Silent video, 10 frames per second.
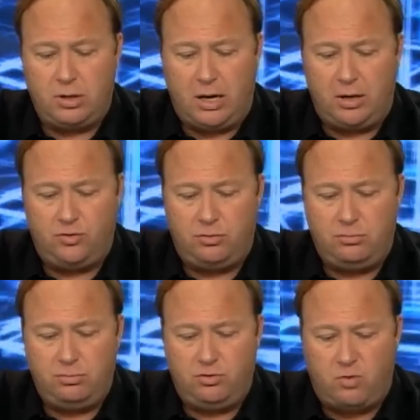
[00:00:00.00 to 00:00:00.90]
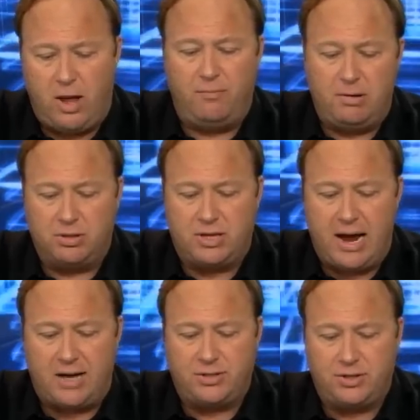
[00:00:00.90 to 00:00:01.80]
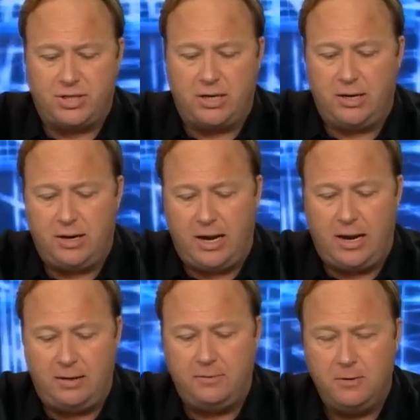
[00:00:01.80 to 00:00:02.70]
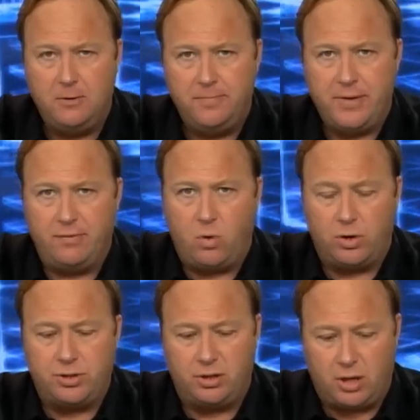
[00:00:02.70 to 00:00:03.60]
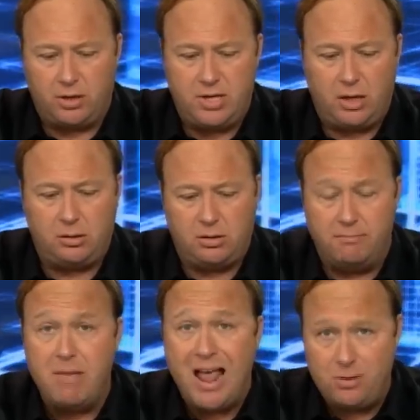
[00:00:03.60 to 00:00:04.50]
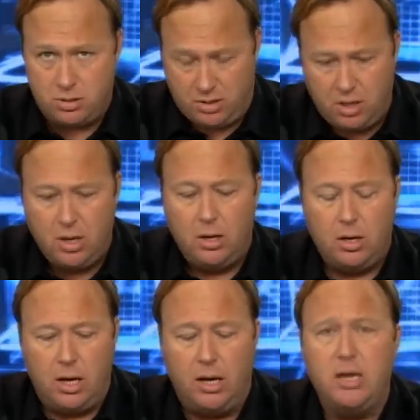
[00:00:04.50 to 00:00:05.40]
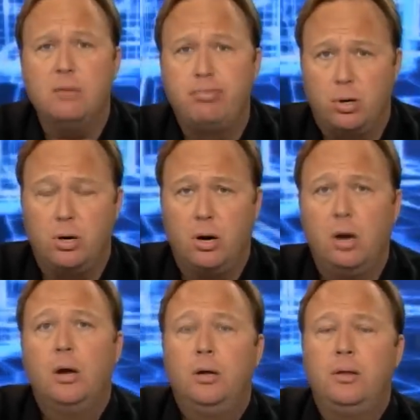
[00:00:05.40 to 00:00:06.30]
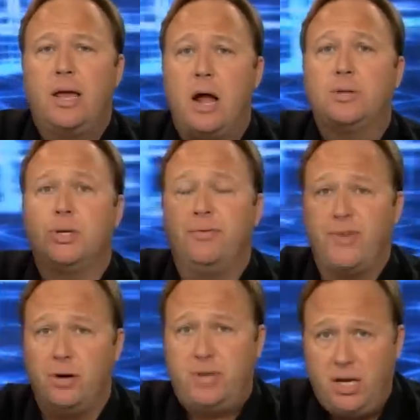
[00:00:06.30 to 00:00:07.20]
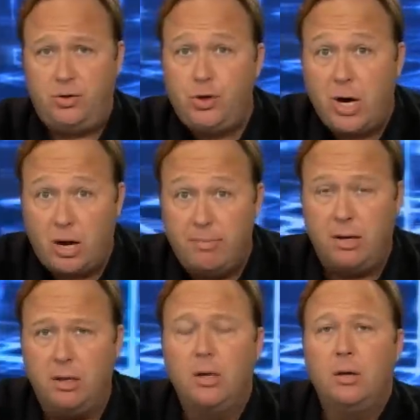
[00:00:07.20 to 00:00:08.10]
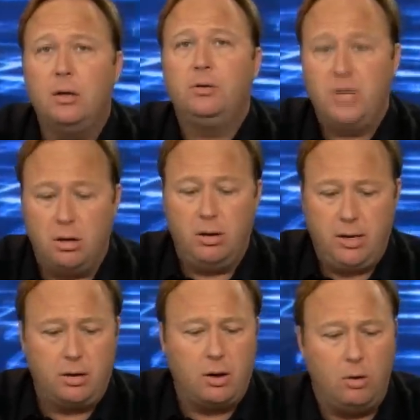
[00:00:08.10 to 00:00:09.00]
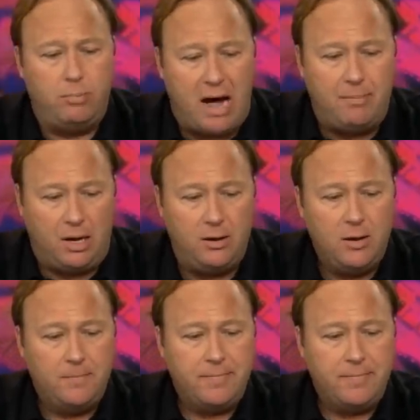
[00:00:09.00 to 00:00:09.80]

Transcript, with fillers: uh, 12 members of the House and Senate and, of course, the 13th commander, uh, emperor, the Council of 13 chairman, the dear leader, Obama.